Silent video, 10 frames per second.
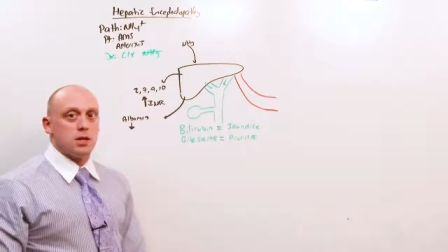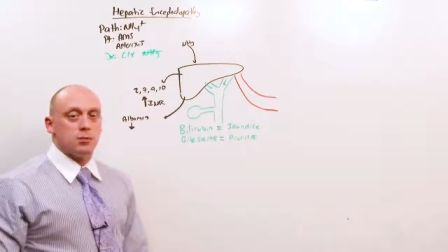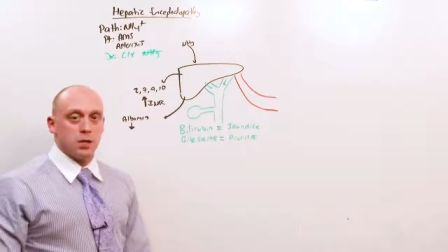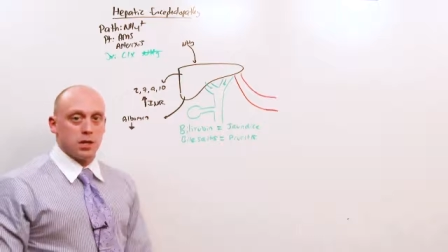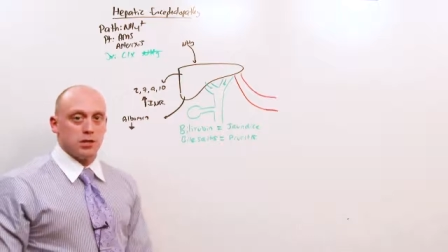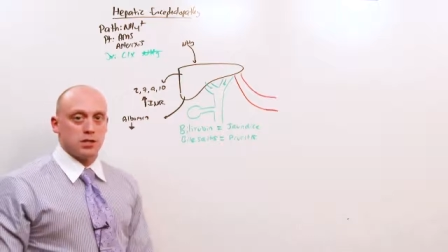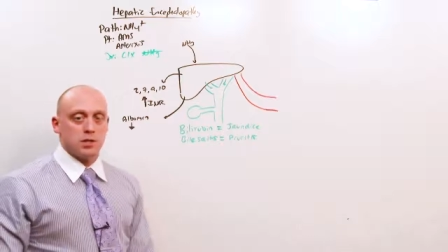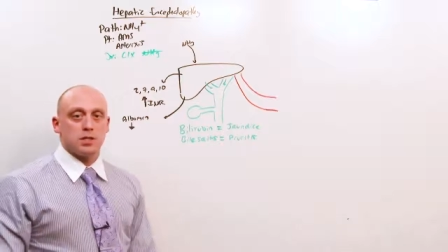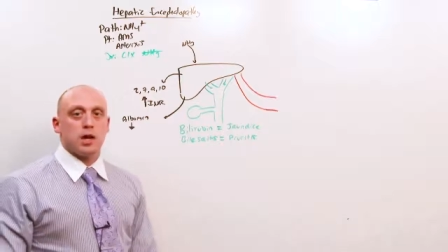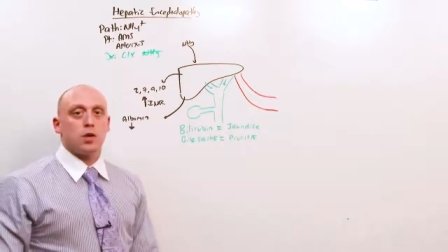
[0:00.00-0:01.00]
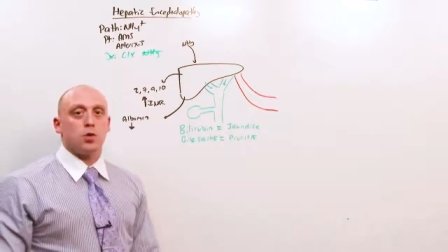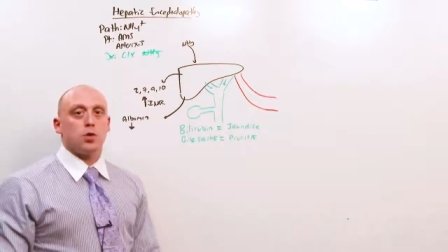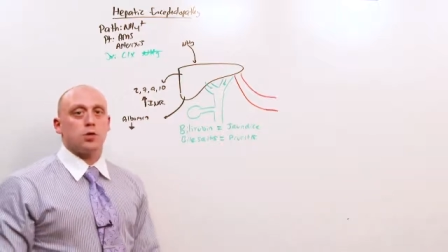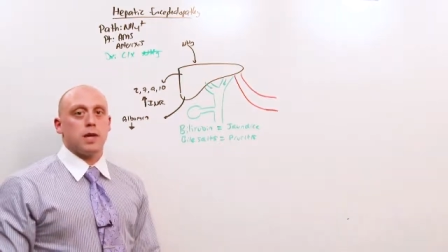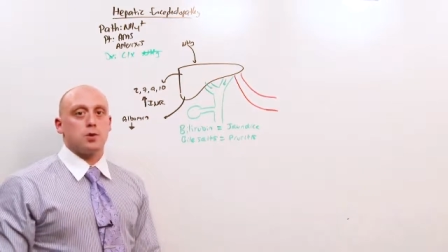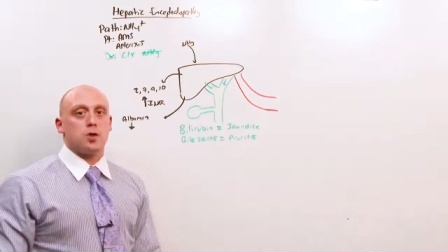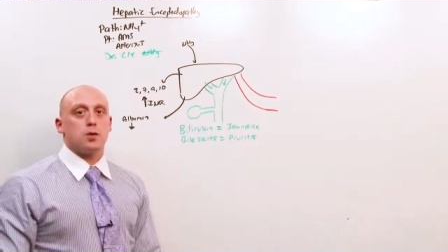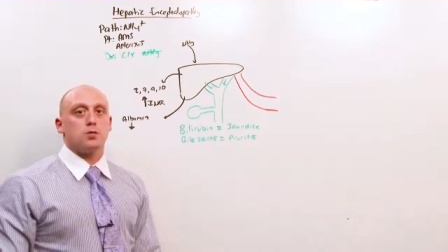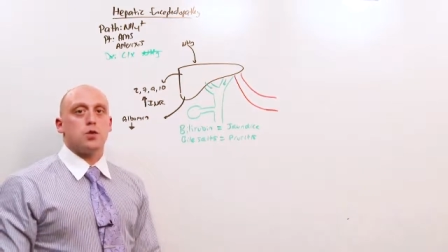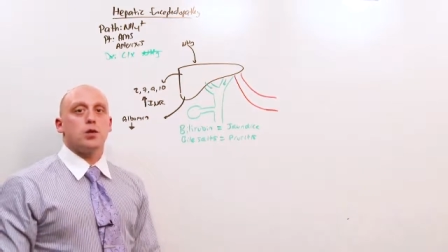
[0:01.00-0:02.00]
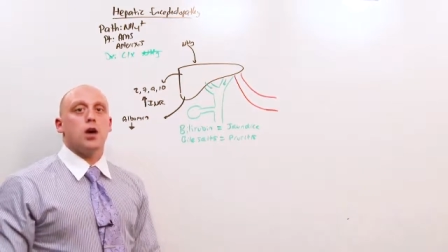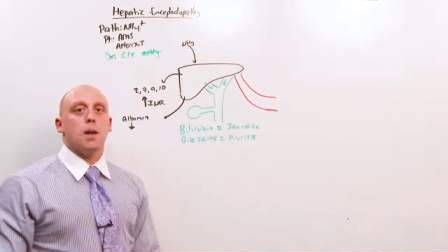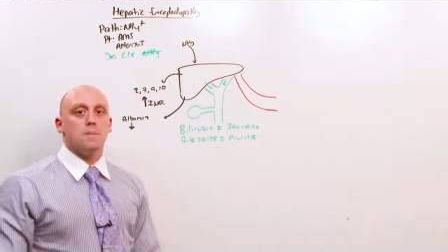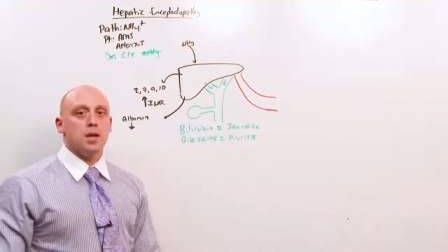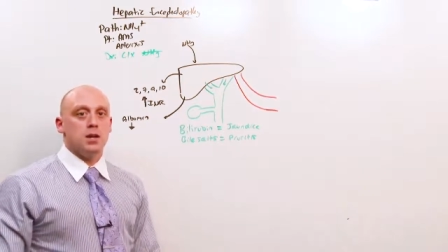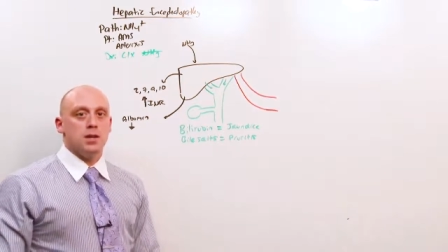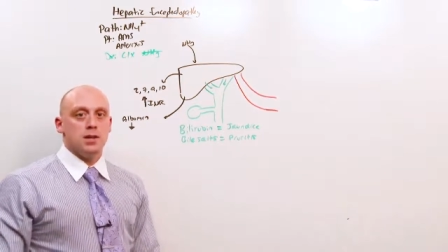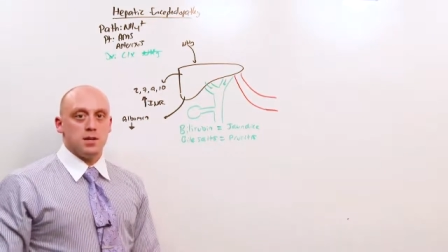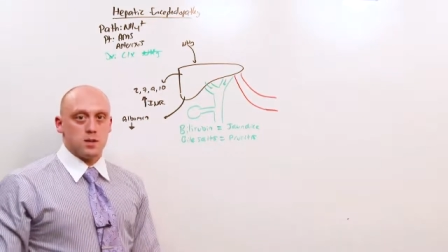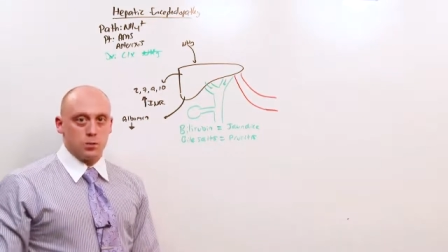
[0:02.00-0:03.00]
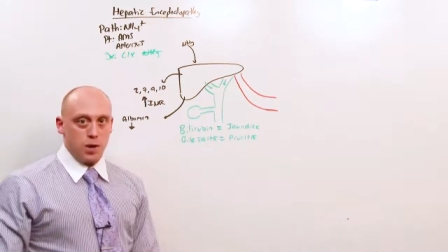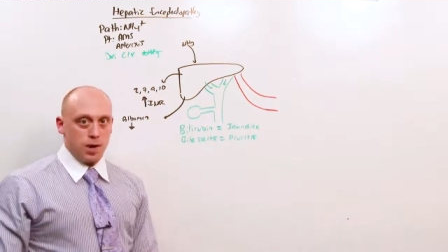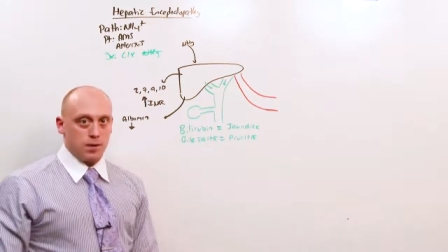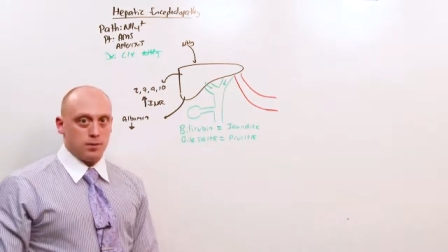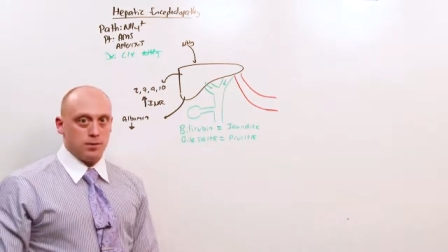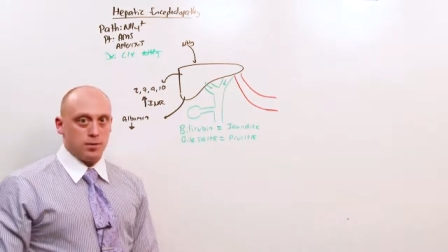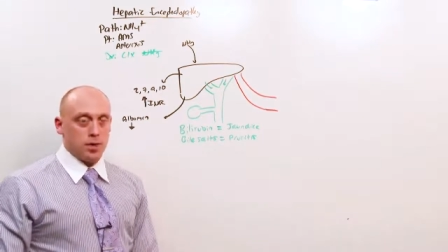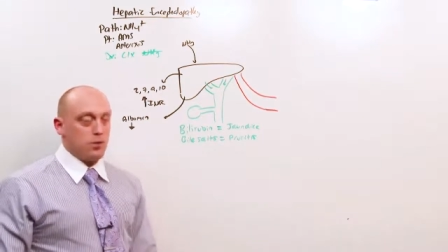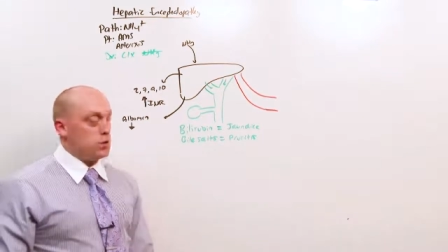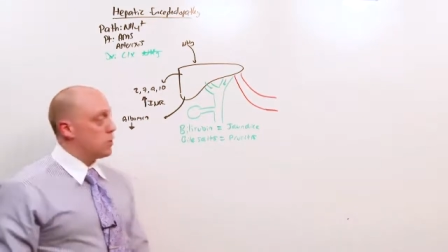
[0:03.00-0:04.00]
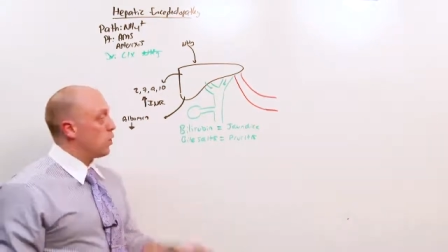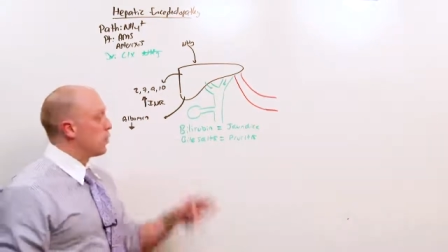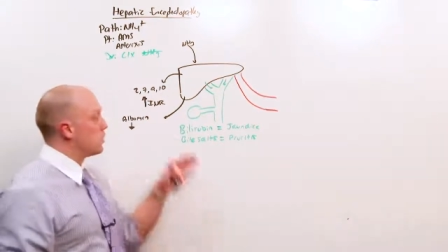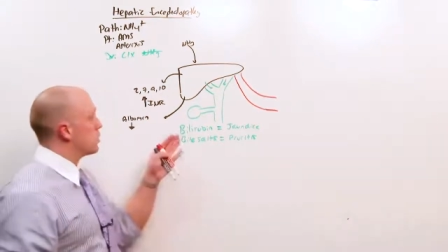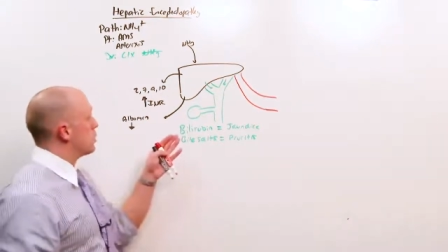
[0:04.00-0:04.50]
in the blood does not correlate with the ammonium in the brain. If you know they're